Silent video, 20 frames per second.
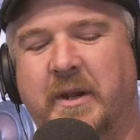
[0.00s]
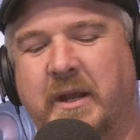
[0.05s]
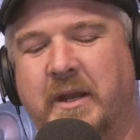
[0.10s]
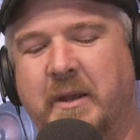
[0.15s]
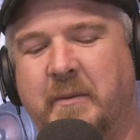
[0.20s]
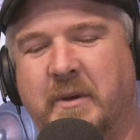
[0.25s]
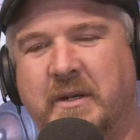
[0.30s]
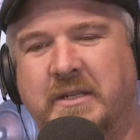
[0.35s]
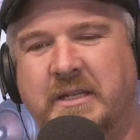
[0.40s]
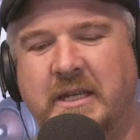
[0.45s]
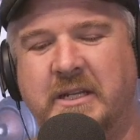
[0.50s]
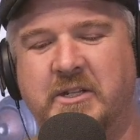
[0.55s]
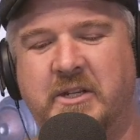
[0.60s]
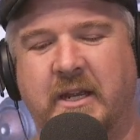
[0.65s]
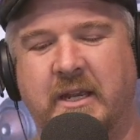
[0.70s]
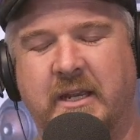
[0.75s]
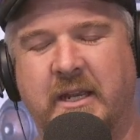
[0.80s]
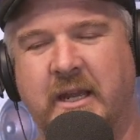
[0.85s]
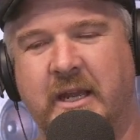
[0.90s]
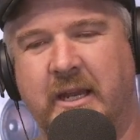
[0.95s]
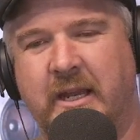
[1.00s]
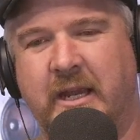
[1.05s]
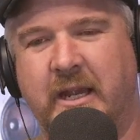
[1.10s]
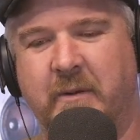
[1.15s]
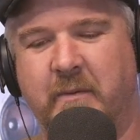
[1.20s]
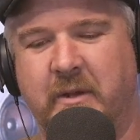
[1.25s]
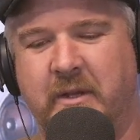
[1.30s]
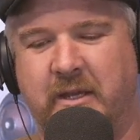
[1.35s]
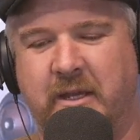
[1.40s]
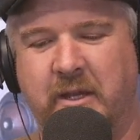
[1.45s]
Radio Network. DJ Kid here
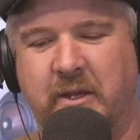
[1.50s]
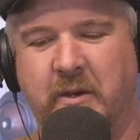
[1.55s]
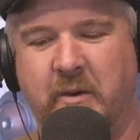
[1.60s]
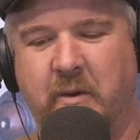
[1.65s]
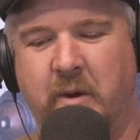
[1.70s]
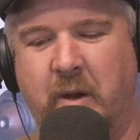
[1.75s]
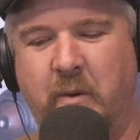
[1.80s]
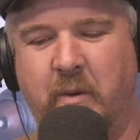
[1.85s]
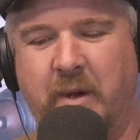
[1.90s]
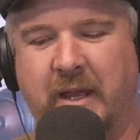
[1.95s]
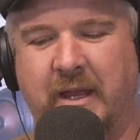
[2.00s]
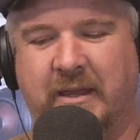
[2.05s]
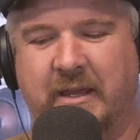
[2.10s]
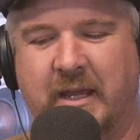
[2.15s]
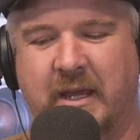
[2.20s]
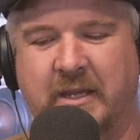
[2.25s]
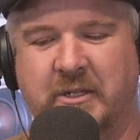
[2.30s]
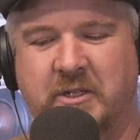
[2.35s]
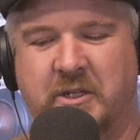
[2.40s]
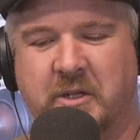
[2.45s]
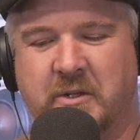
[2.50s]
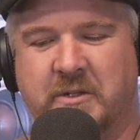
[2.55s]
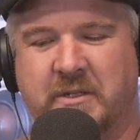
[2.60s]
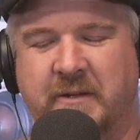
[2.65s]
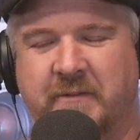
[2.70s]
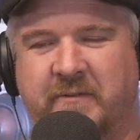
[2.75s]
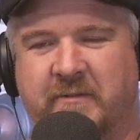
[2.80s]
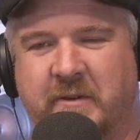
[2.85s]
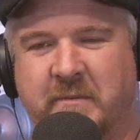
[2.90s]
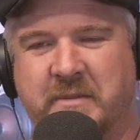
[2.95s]
with you with
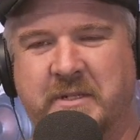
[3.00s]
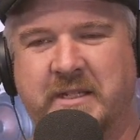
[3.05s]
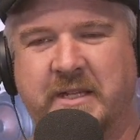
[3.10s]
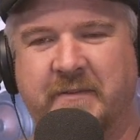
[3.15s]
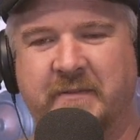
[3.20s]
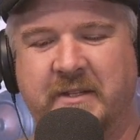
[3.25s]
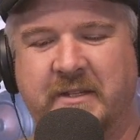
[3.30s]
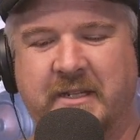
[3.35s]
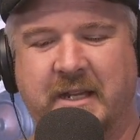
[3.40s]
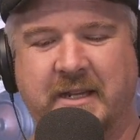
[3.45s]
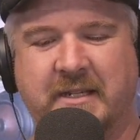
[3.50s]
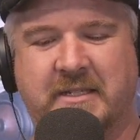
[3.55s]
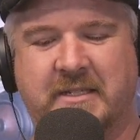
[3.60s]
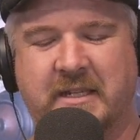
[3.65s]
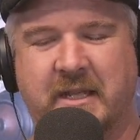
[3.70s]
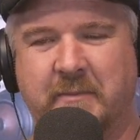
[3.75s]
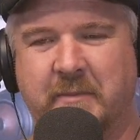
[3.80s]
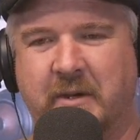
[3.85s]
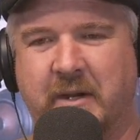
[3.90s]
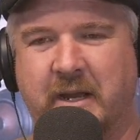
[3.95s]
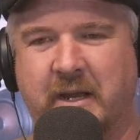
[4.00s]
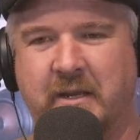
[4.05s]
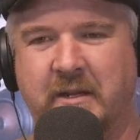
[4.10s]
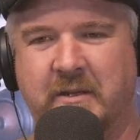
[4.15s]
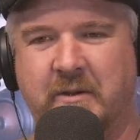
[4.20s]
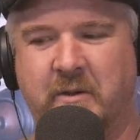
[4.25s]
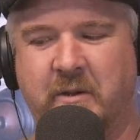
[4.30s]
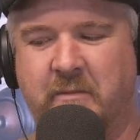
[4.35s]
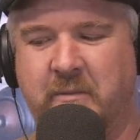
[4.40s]
Joseph from 7 Day Slumber. How you